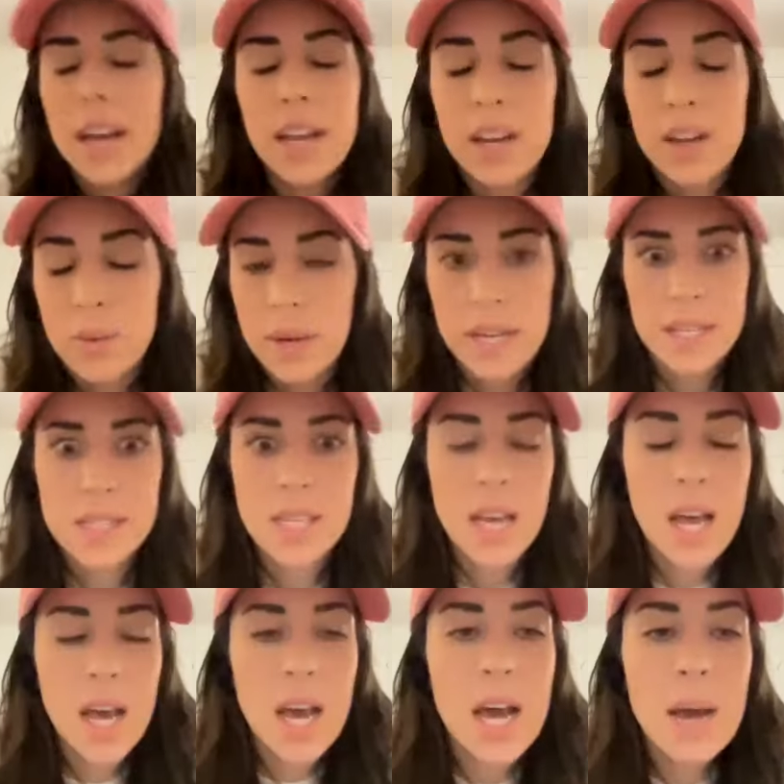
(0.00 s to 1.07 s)
Anyways,
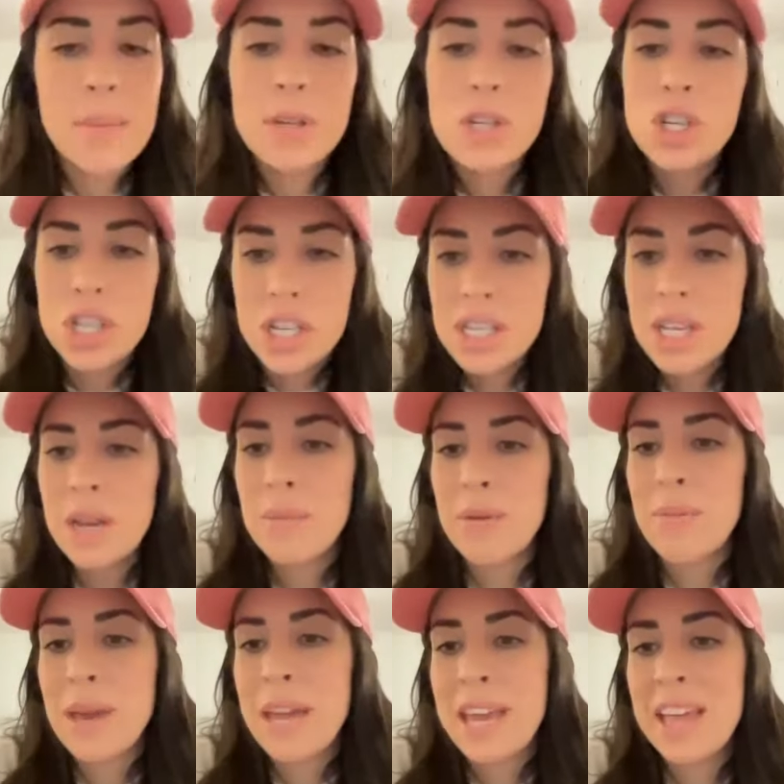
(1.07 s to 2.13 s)
she's going to be
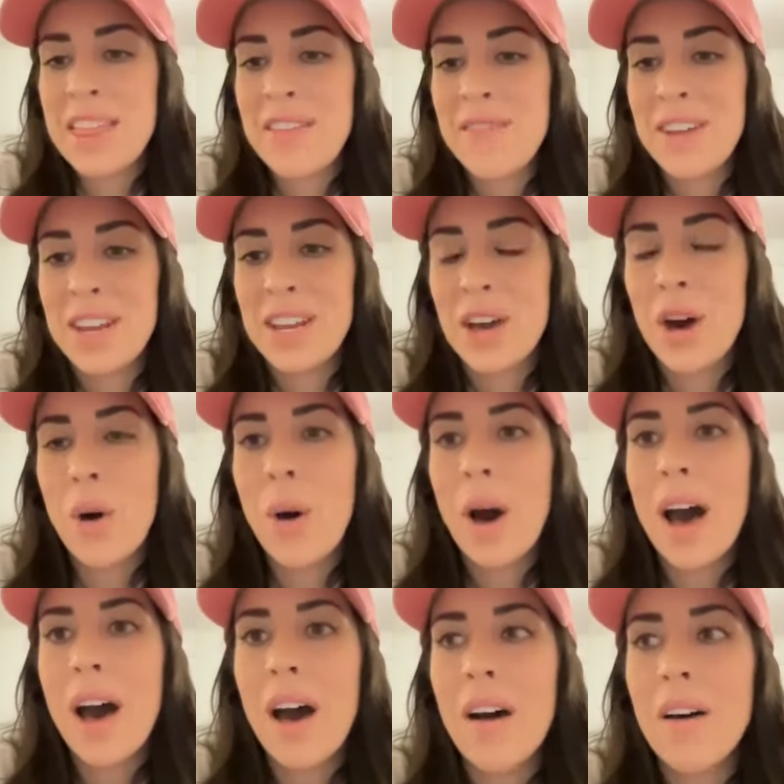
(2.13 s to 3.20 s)
making the video
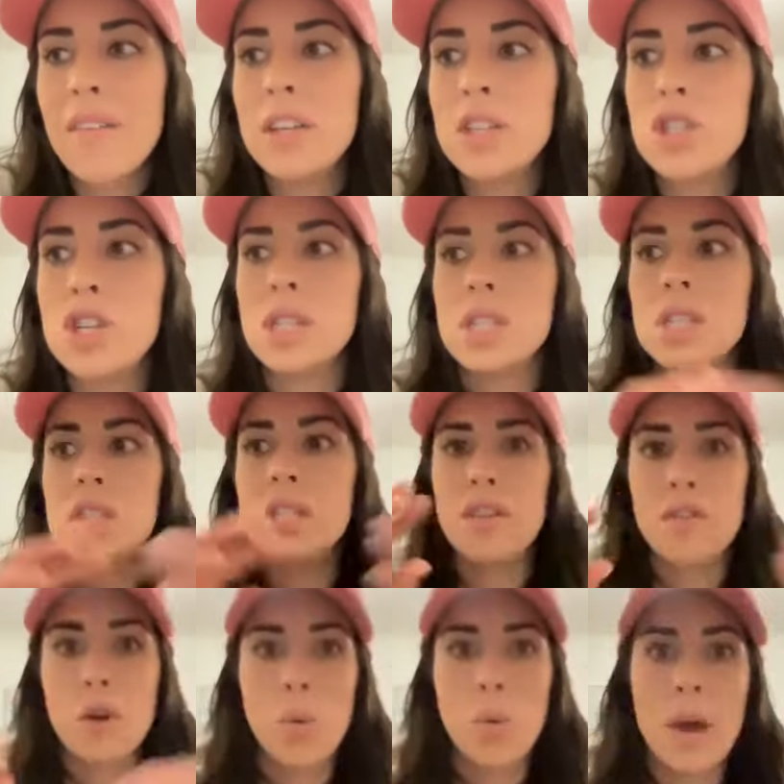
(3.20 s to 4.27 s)
of just
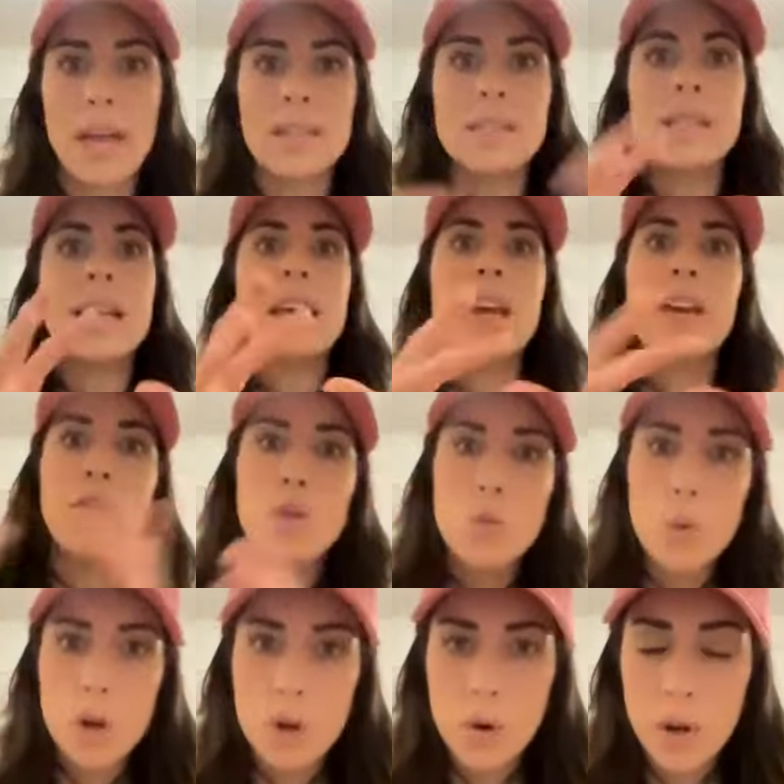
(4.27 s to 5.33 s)
different ways. Like if
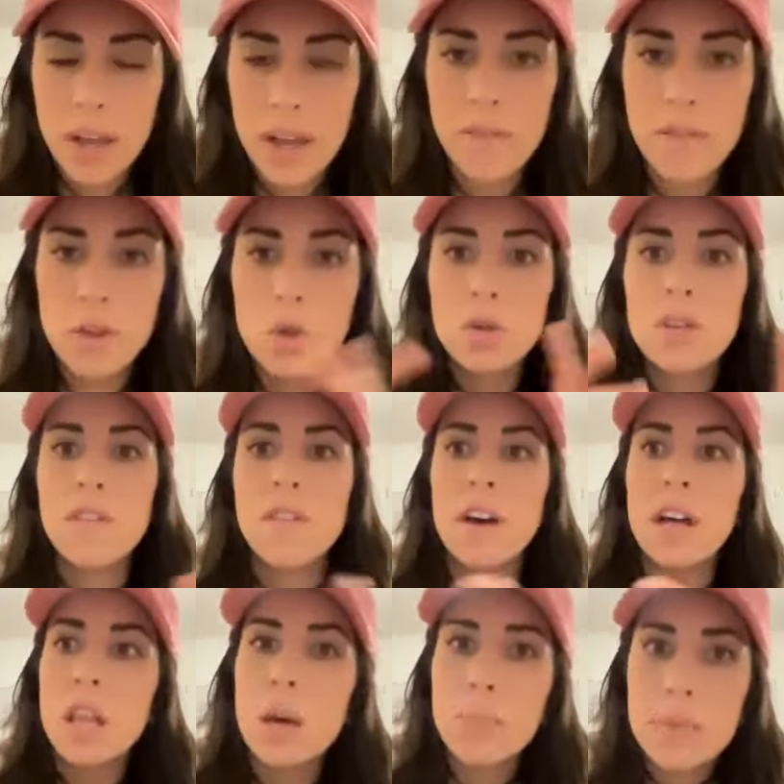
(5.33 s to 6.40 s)
you
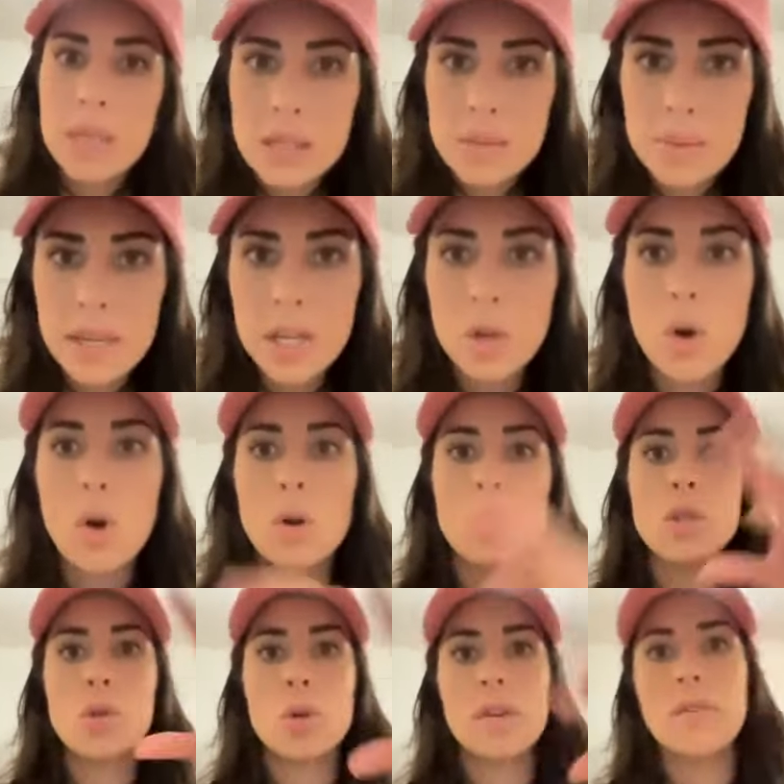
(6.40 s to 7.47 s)
develop this many
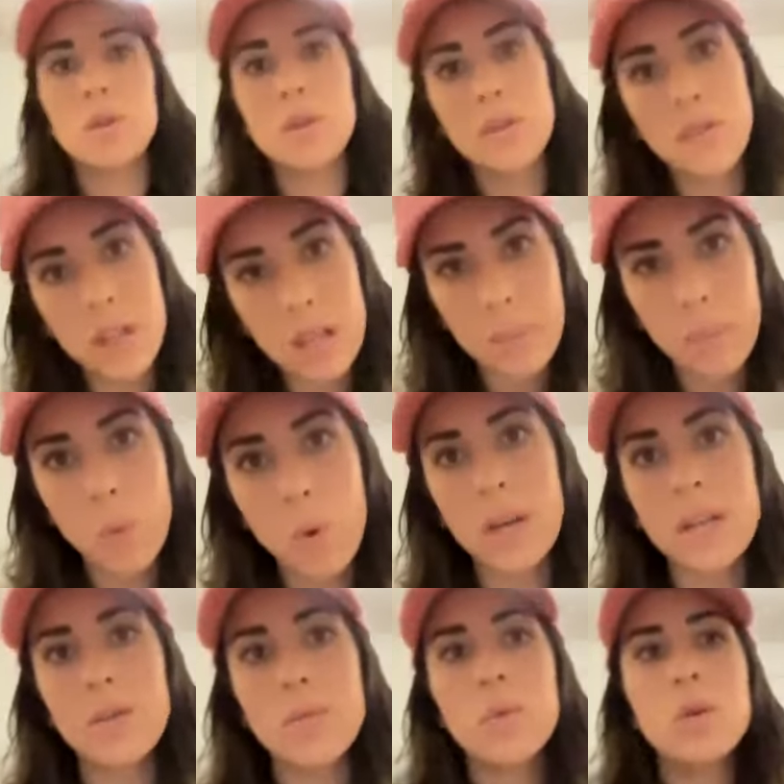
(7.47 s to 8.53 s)
golds, or if you develop
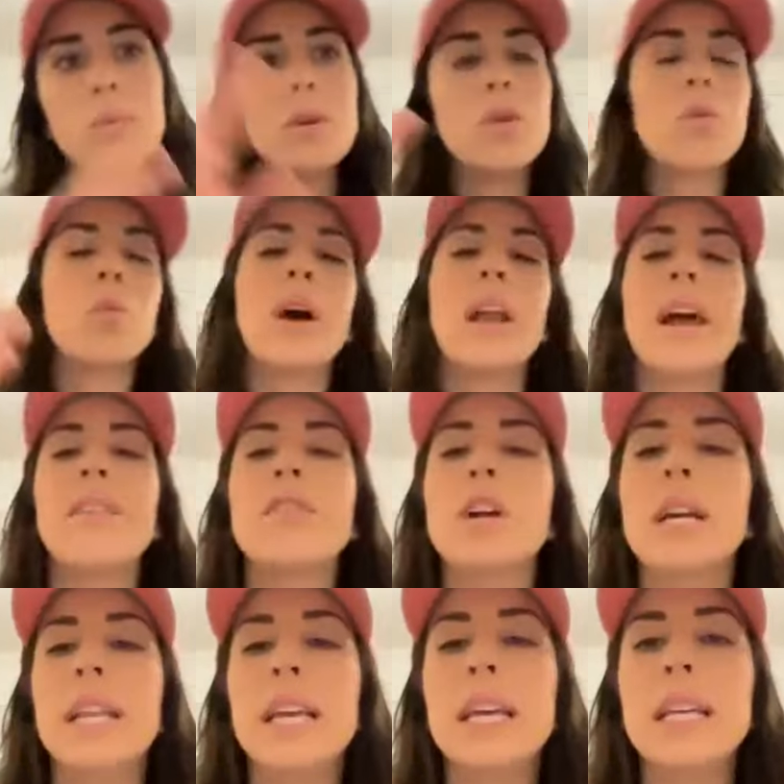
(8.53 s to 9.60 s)
one ruby, or whatever
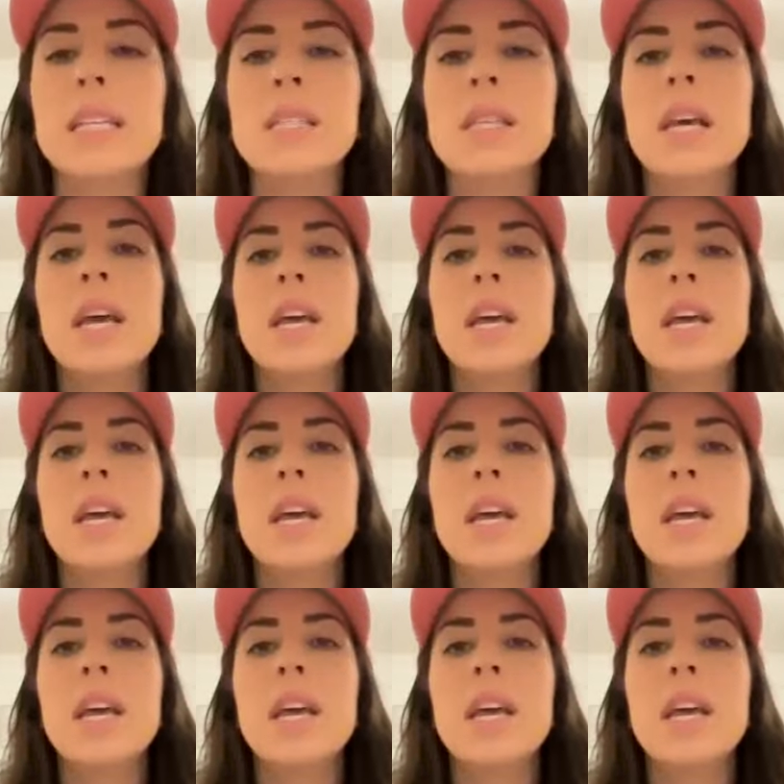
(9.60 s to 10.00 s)
it is,